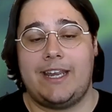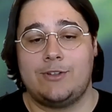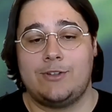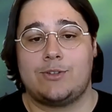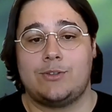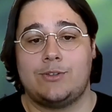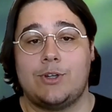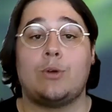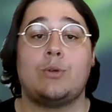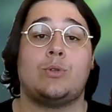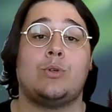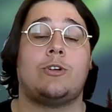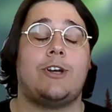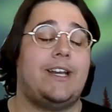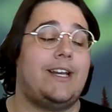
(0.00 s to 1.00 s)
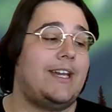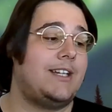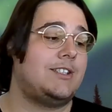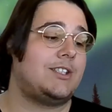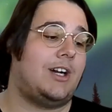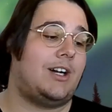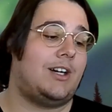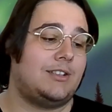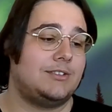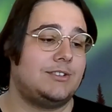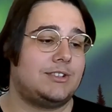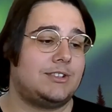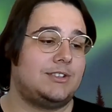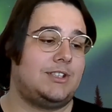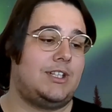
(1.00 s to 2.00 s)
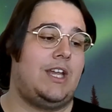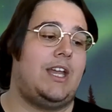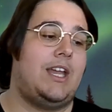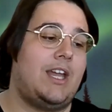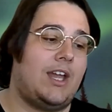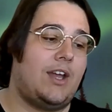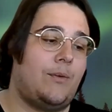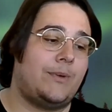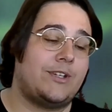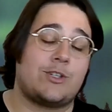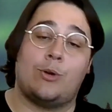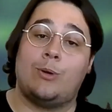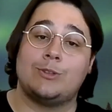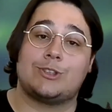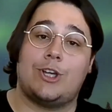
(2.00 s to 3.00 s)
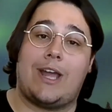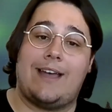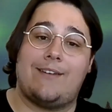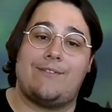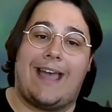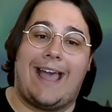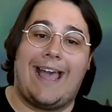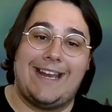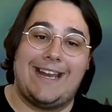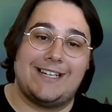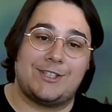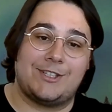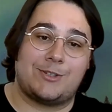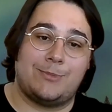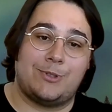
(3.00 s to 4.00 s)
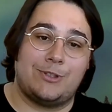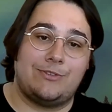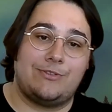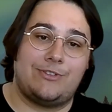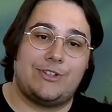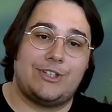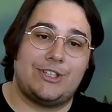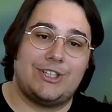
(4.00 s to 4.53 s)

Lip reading: into Noldorian Exiles, which also have 8-inch move.